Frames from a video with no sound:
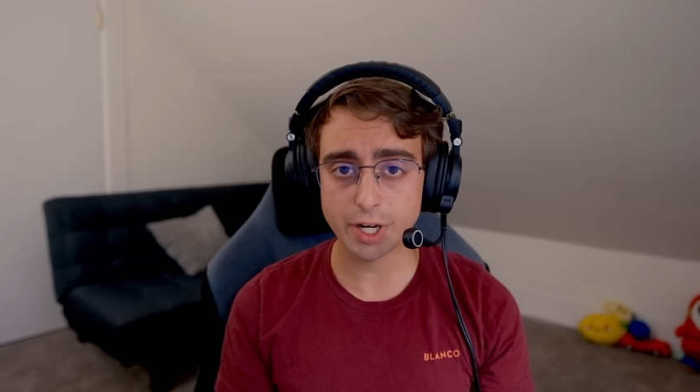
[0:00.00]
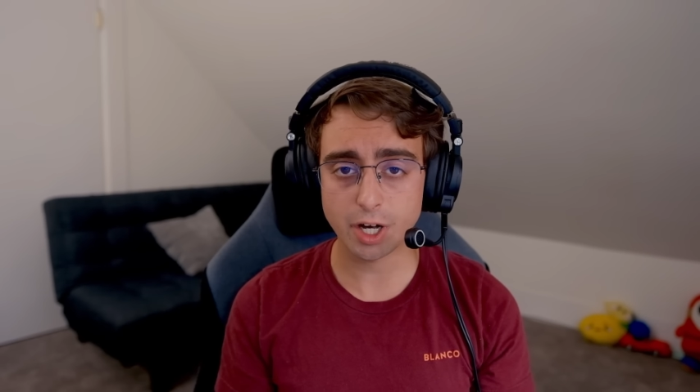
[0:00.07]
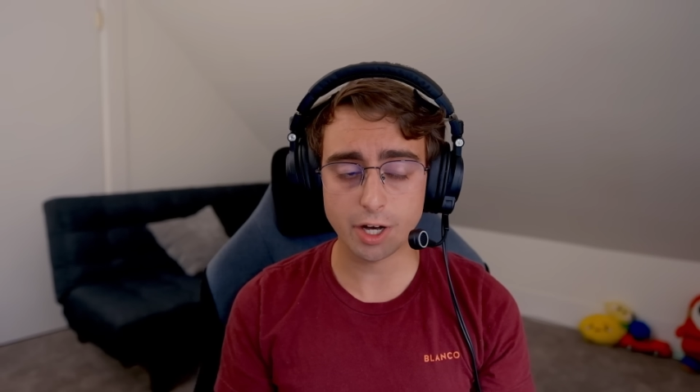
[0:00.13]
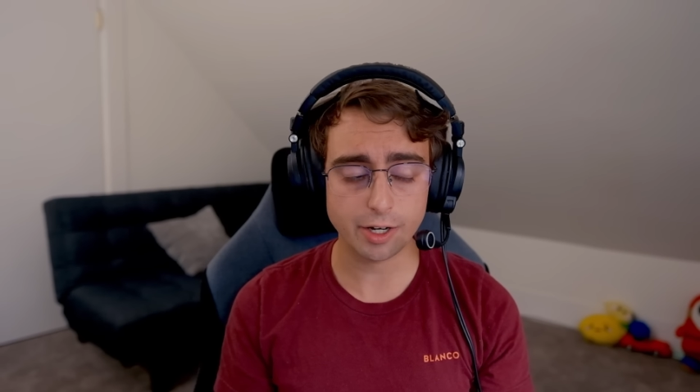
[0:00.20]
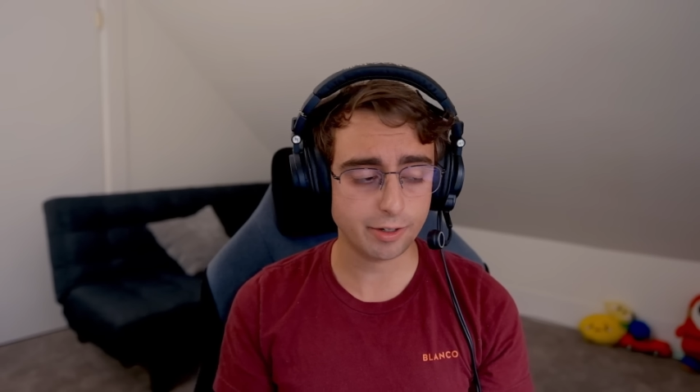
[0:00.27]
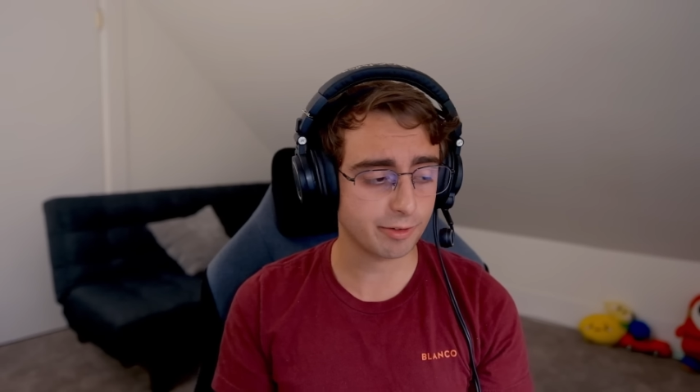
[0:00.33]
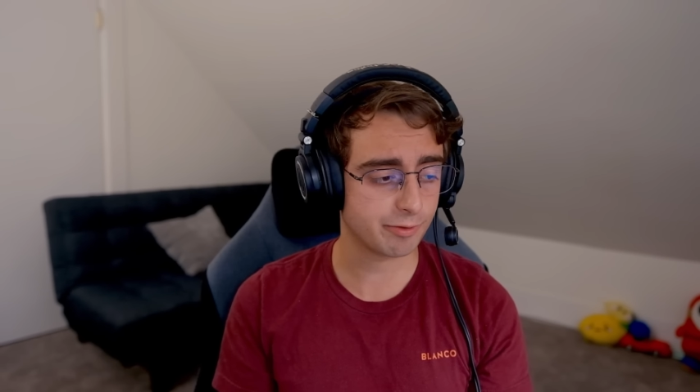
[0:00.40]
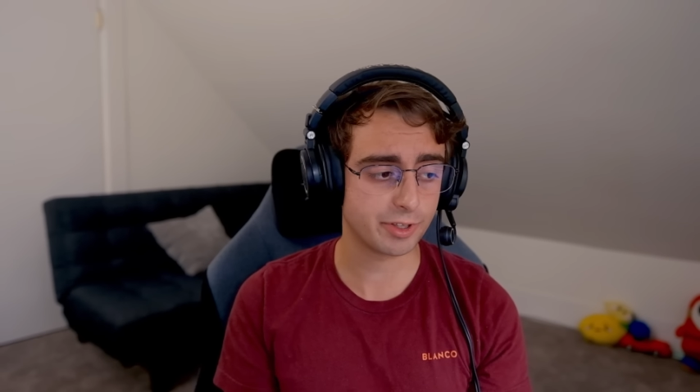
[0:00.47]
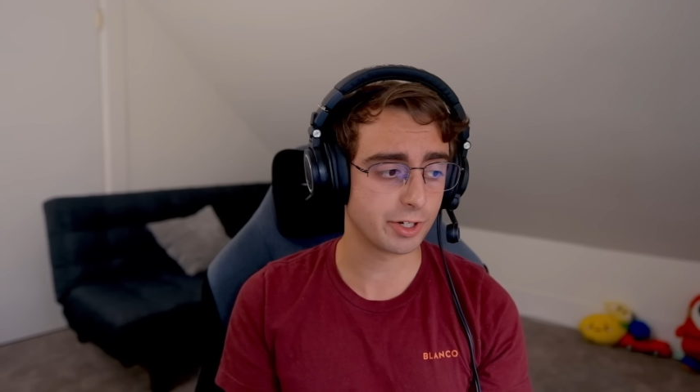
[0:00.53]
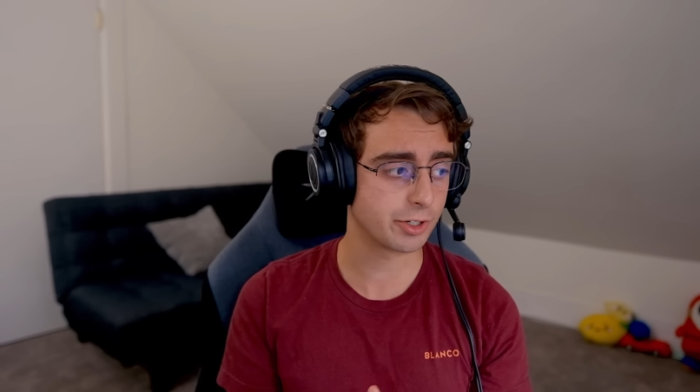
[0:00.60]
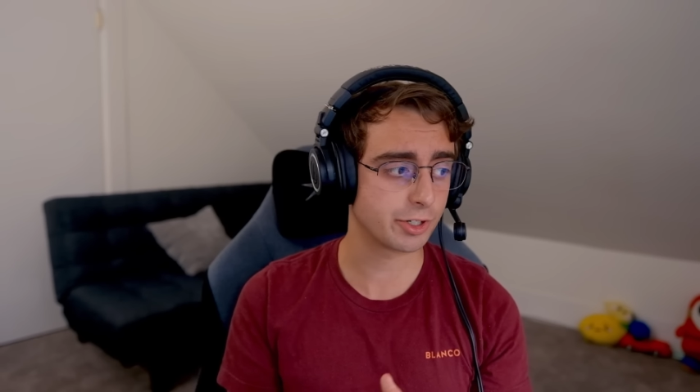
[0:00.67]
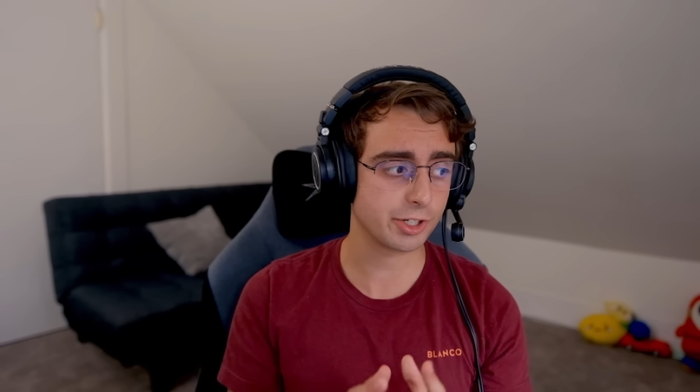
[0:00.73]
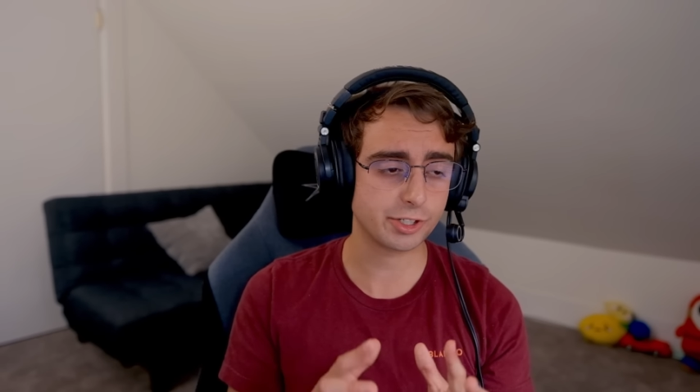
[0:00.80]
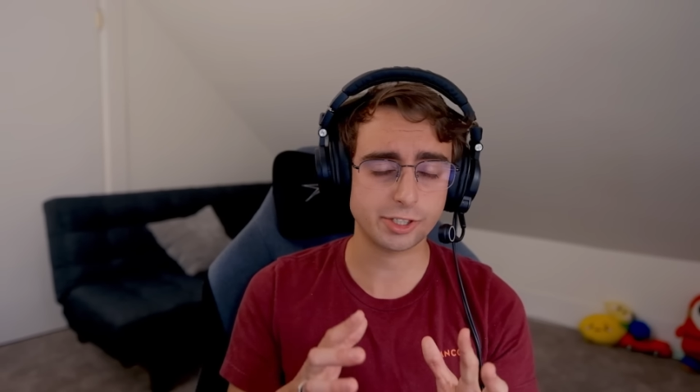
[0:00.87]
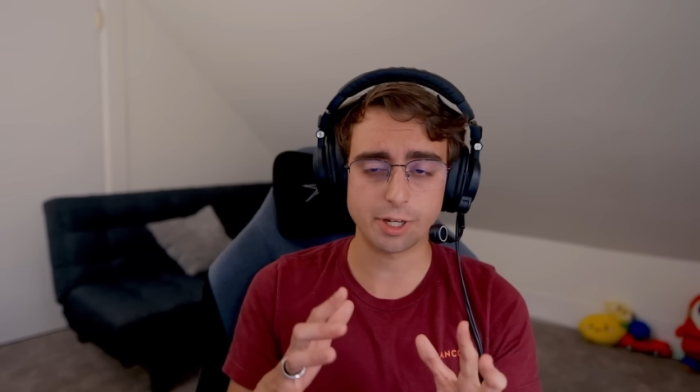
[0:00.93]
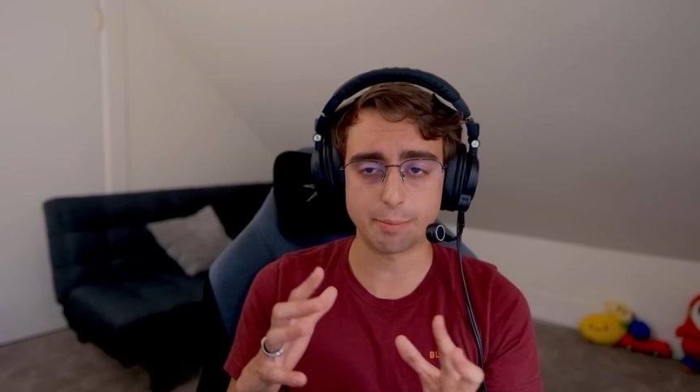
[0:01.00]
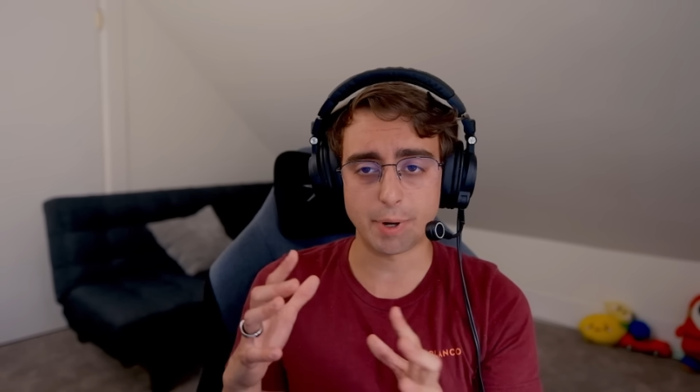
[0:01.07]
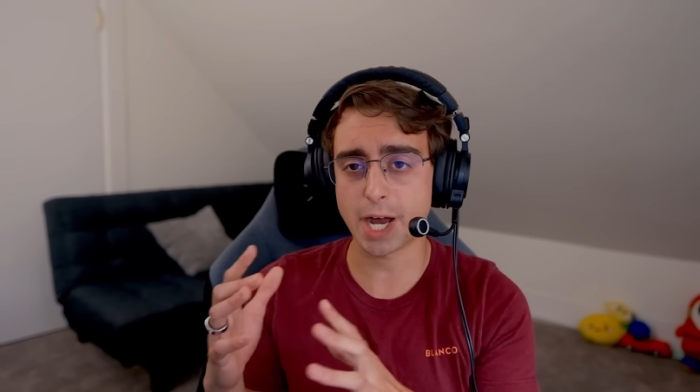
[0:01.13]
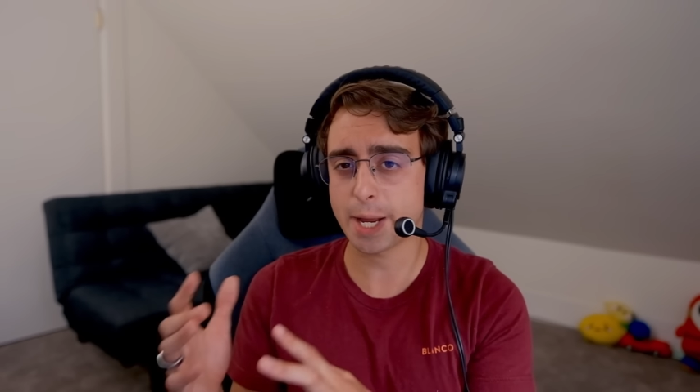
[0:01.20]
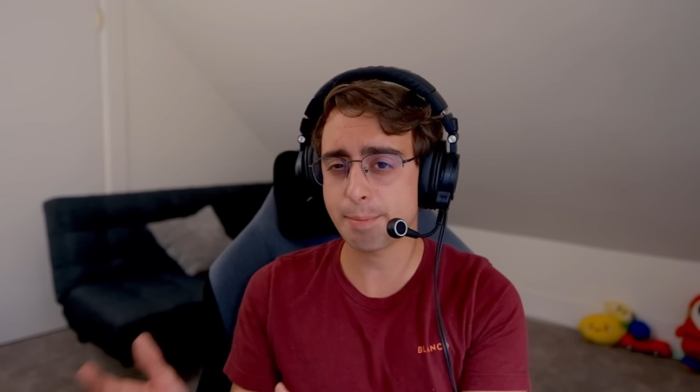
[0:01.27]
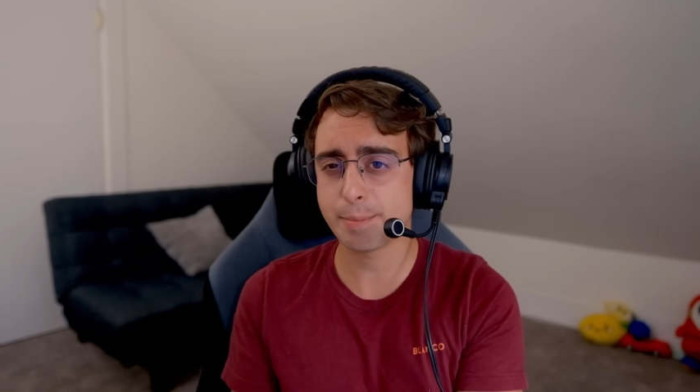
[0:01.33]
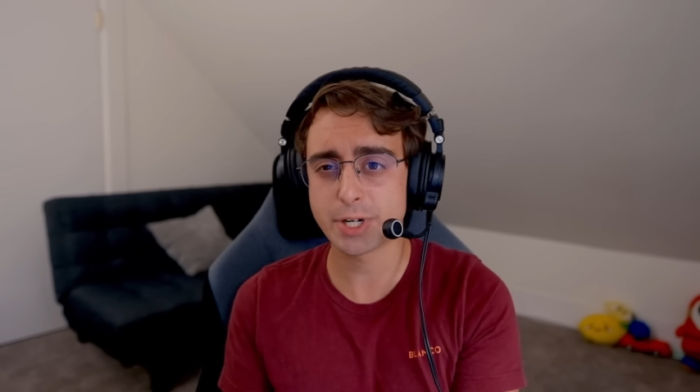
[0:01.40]
on or if they're just some
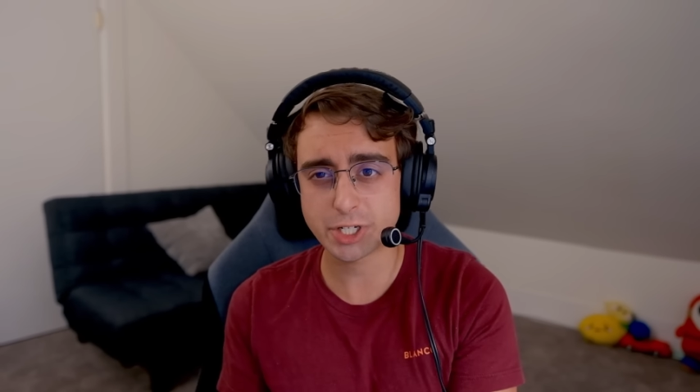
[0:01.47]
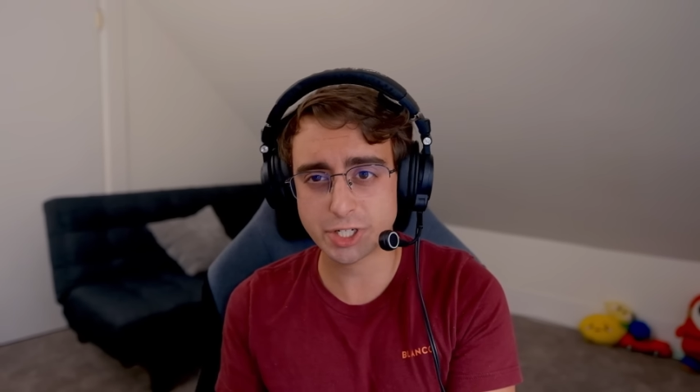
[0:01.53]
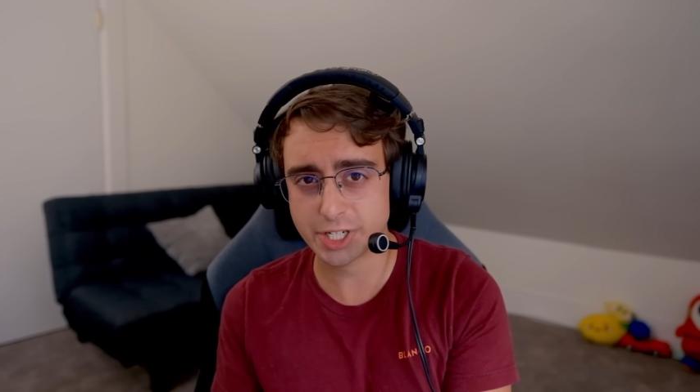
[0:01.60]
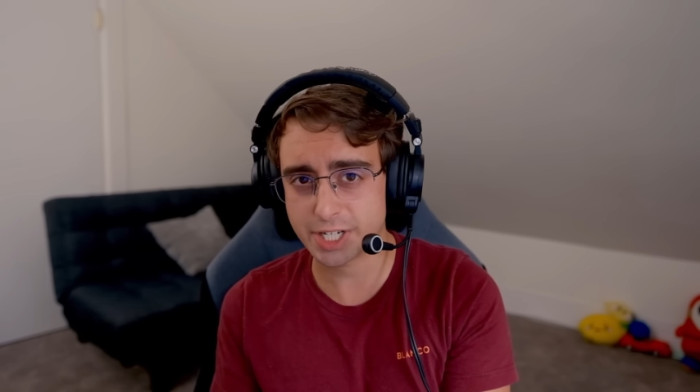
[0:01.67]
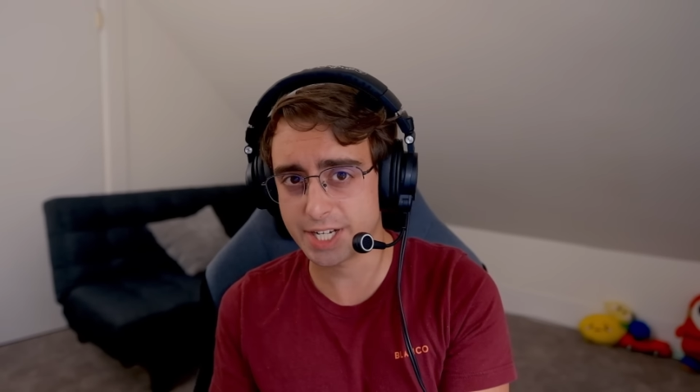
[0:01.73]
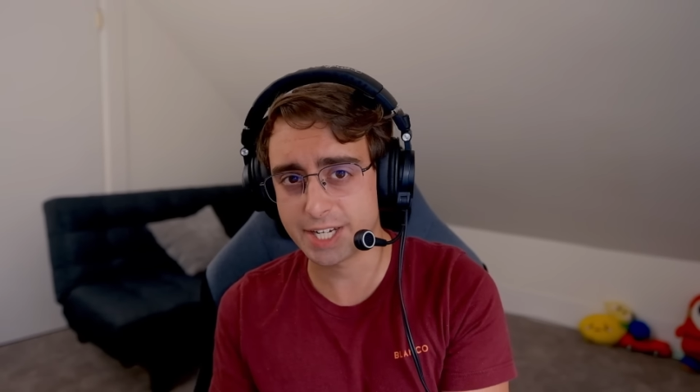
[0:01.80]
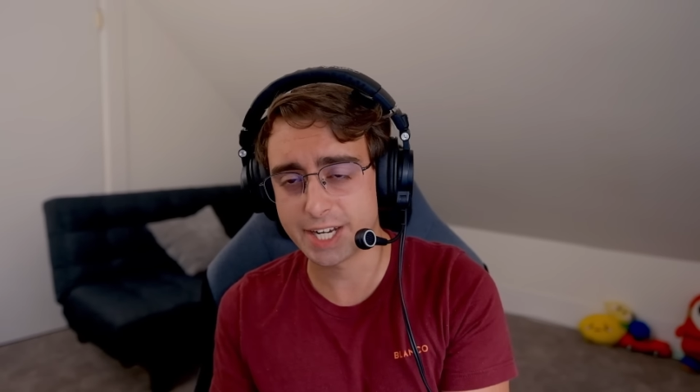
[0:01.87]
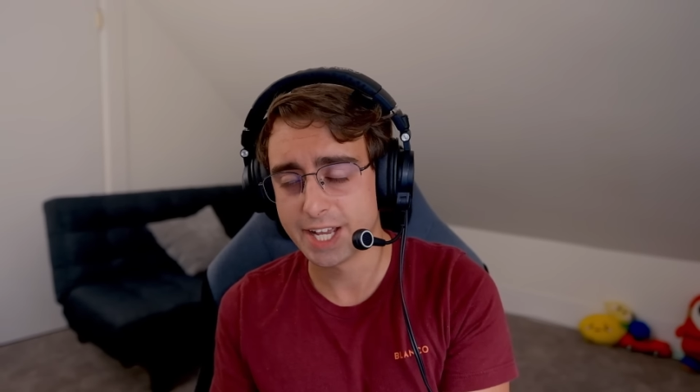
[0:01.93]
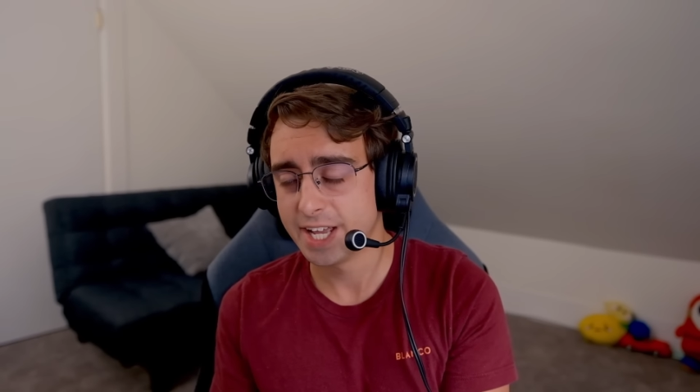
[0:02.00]
hype machine